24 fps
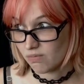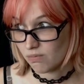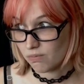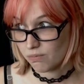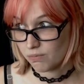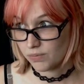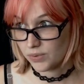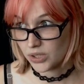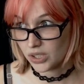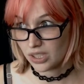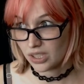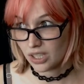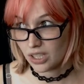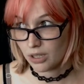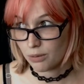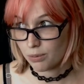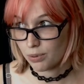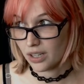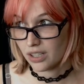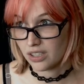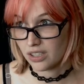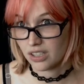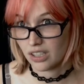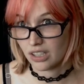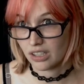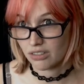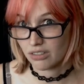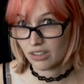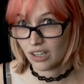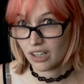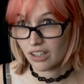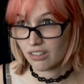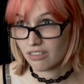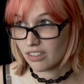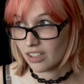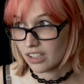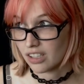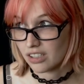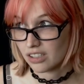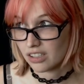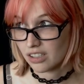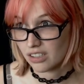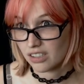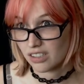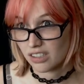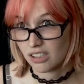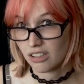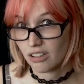CD Projekt Red
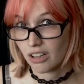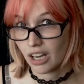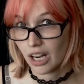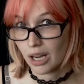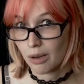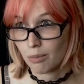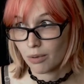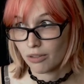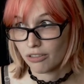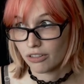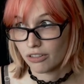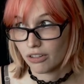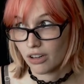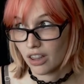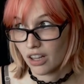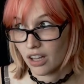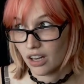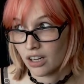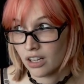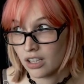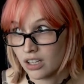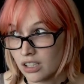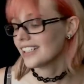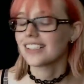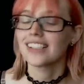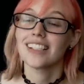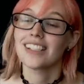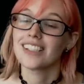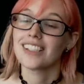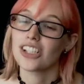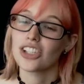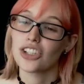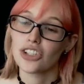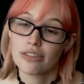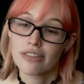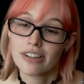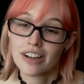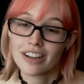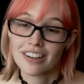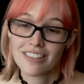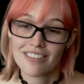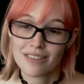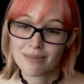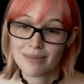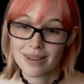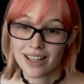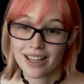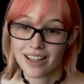releases a new game before then. It's just your
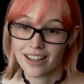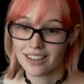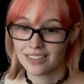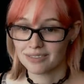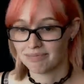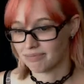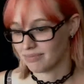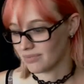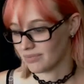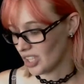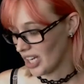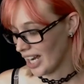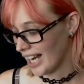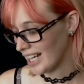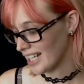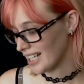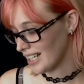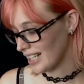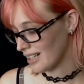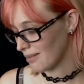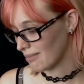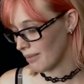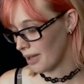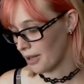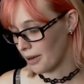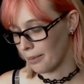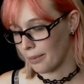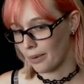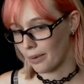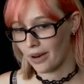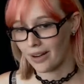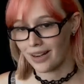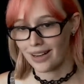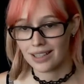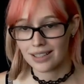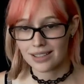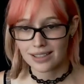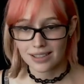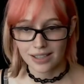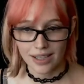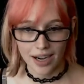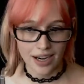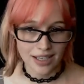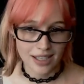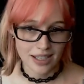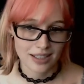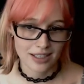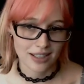run-of-the-mill tiny motherboard, and it's
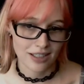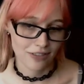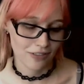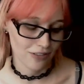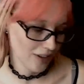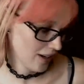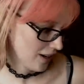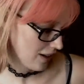tiny to fit